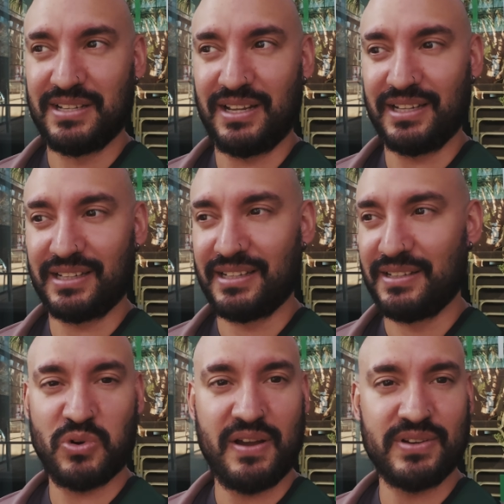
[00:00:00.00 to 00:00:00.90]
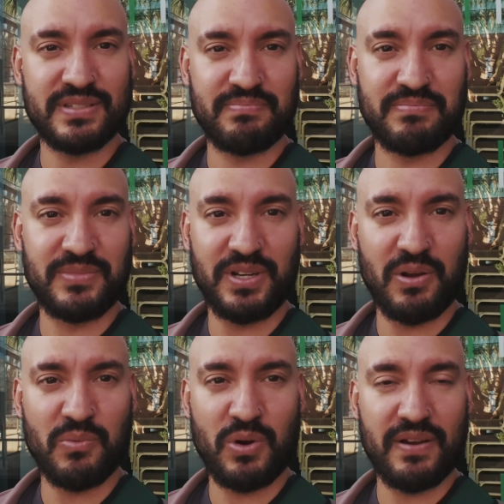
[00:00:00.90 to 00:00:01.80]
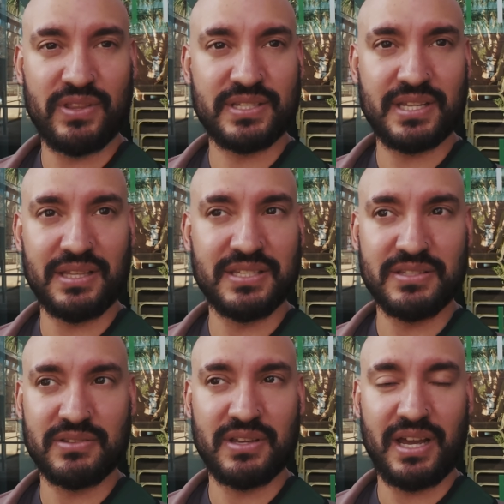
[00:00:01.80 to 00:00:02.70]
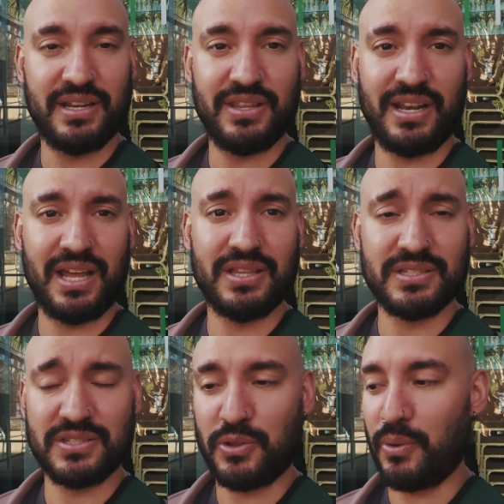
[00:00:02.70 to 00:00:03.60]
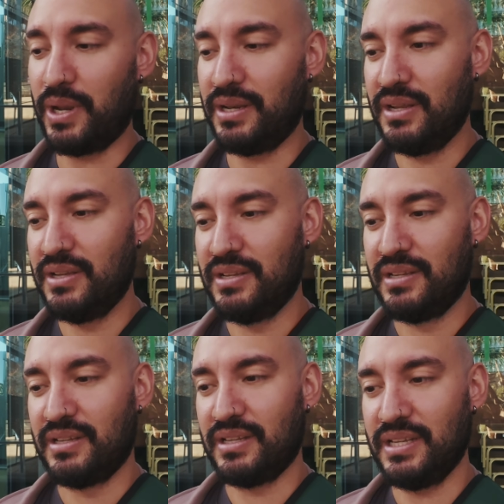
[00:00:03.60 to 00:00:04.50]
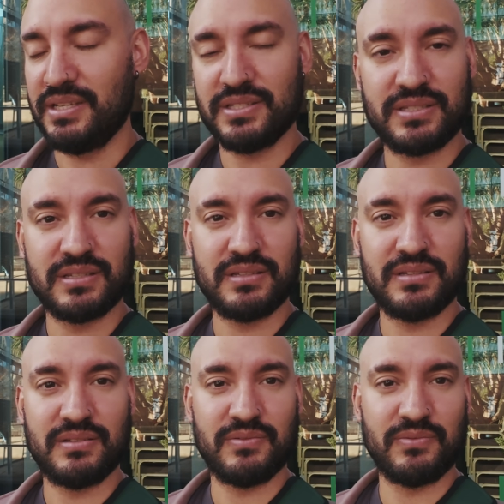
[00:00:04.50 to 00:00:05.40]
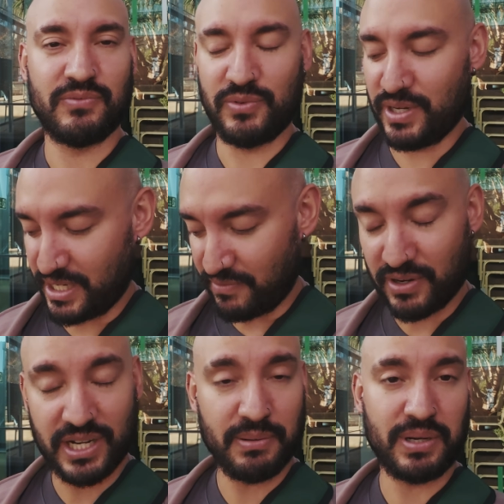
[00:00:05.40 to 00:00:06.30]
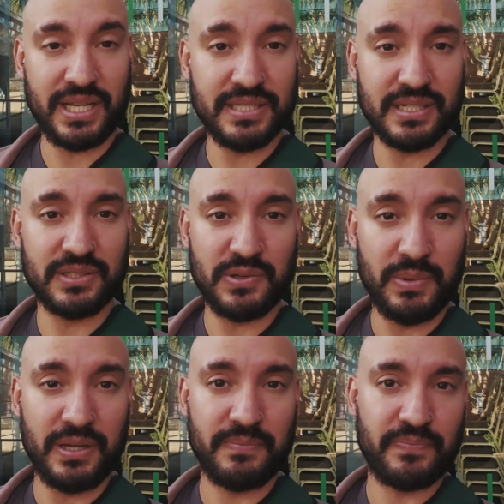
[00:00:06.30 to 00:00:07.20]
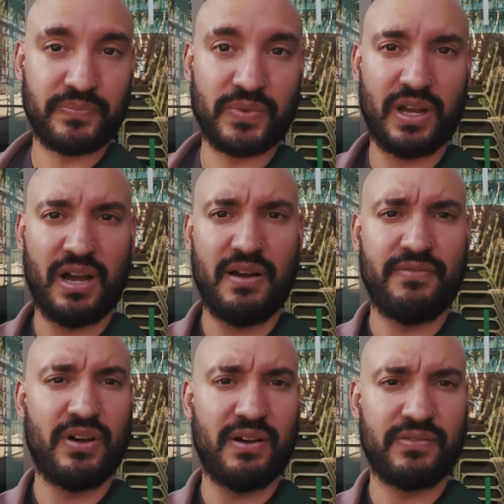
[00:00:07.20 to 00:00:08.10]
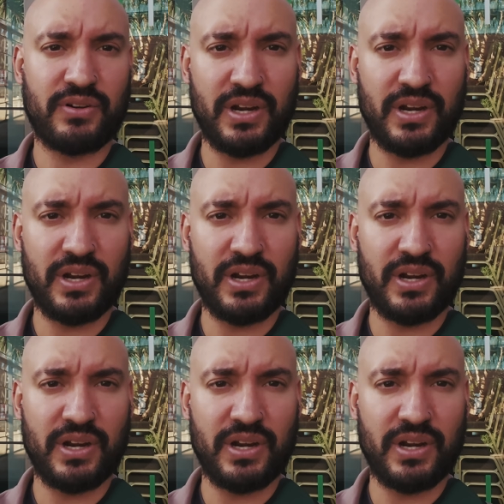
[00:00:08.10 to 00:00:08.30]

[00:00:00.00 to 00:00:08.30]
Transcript: the sensor and the lens is doing, is really, really pleasing to me. I've